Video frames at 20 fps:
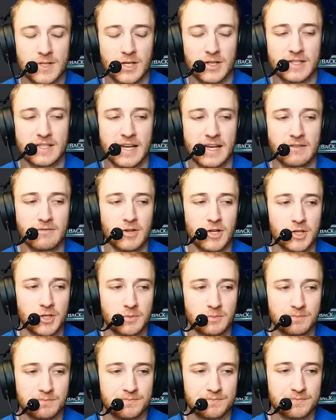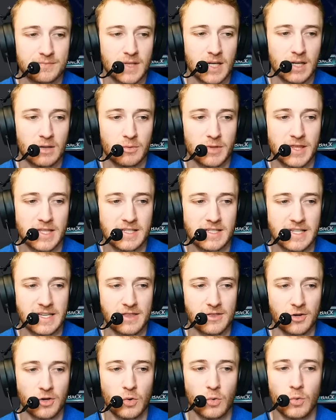So the second volume, with this
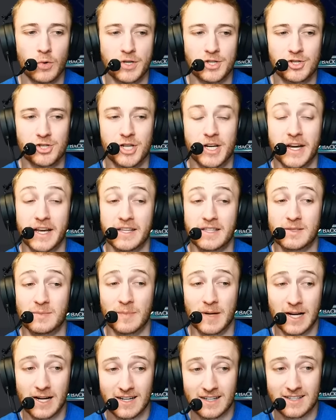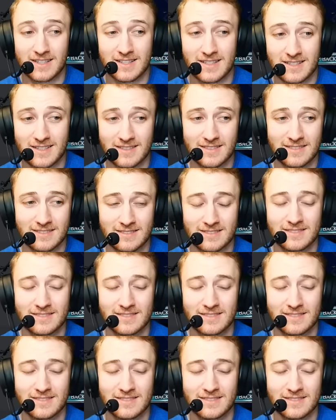ether coin chance box,